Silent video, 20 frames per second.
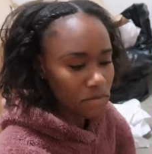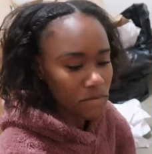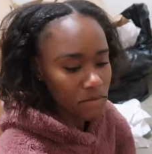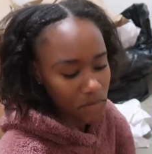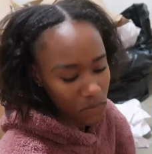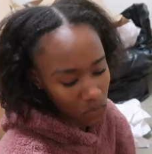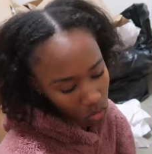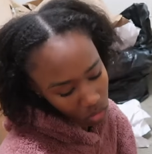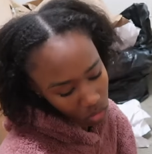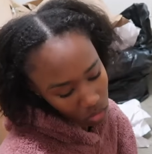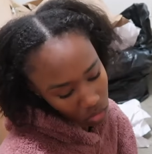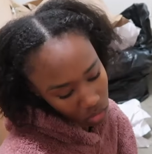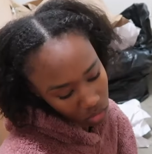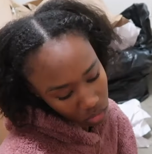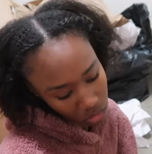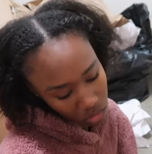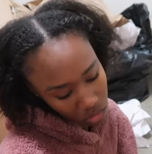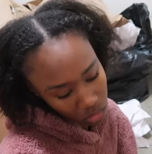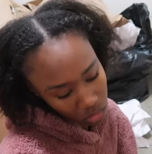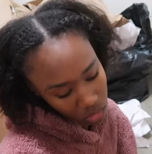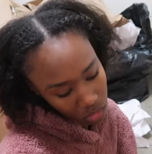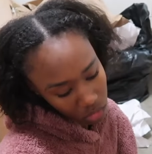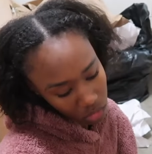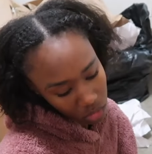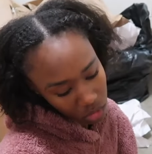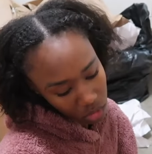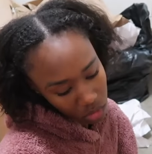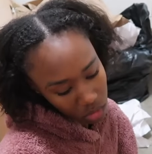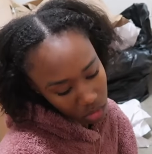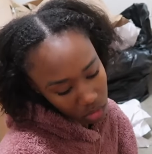
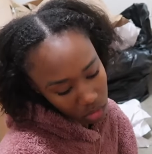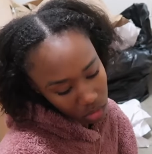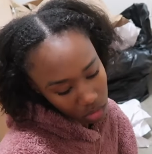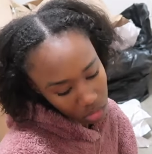[no speech]